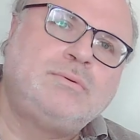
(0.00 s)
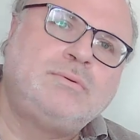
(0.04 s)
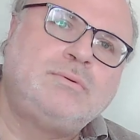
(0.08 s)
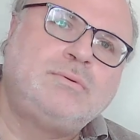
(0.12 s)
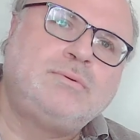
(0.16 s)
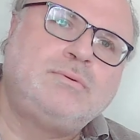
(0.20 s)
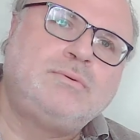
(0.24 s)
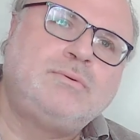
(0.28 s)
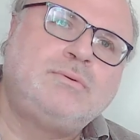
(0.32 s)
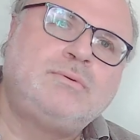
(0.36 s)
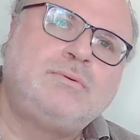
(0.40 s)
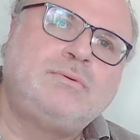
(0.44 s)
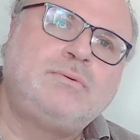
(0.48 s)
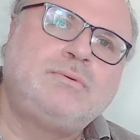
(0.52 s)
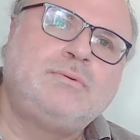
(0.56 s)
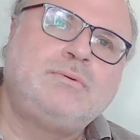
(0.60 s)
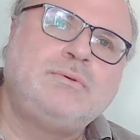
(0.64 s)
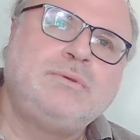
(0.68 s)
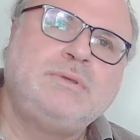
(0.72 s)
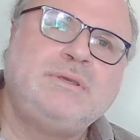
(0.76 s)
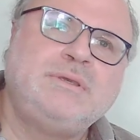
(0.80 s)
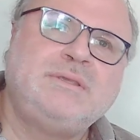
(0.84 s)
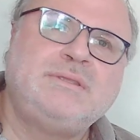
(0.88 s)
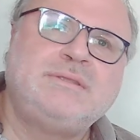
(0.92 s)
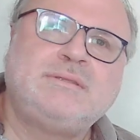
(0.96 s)
who
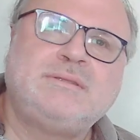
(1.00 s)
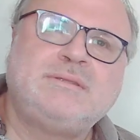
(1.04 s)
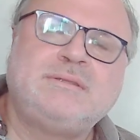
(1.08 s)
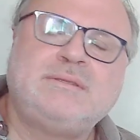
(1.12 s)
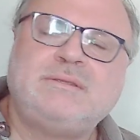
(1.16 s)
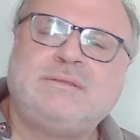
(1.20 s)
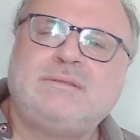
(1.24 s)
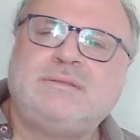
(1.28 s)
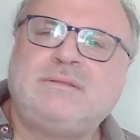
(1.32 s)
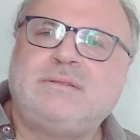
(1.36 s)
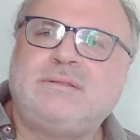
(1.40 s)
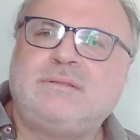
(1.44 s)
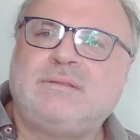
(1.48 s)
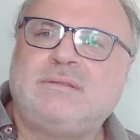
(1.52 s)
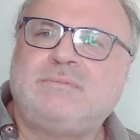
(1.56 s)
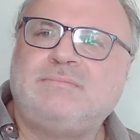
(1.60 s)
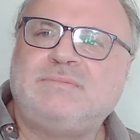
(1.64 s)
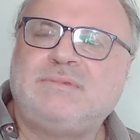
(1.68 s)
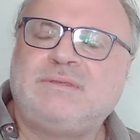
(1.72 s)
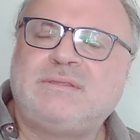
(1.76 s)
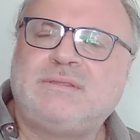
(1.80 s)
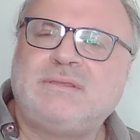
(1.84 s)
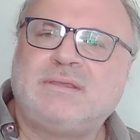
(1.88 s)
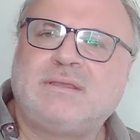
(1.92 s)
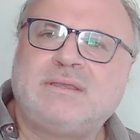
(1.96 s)
is the, the
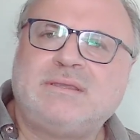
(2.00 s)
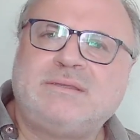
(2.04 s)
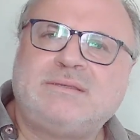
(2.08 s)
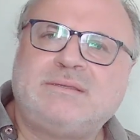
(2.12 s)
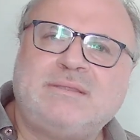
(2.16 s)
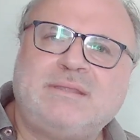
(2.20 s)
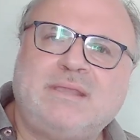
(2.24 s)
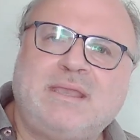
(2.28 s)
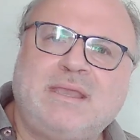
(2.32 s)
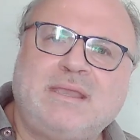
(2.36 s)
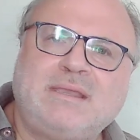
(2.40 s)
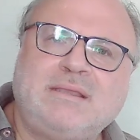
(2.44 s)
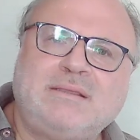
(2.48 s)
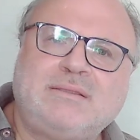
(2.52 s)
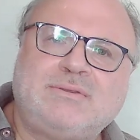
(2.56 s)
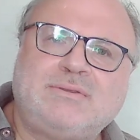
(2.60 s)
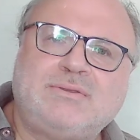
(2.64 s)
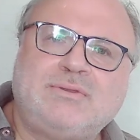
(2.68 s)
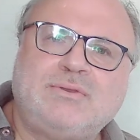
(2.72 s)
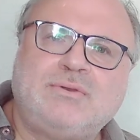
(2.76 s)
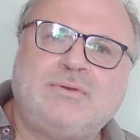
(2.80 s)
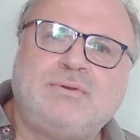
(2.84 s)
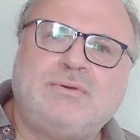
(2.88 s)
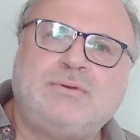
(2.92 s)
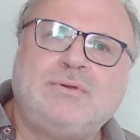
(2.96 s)
mysterious knight,
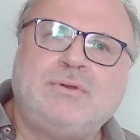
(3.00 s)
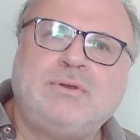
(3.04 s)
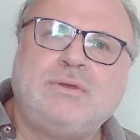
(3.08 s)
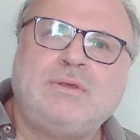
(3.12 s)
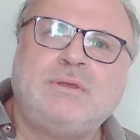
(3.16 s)
so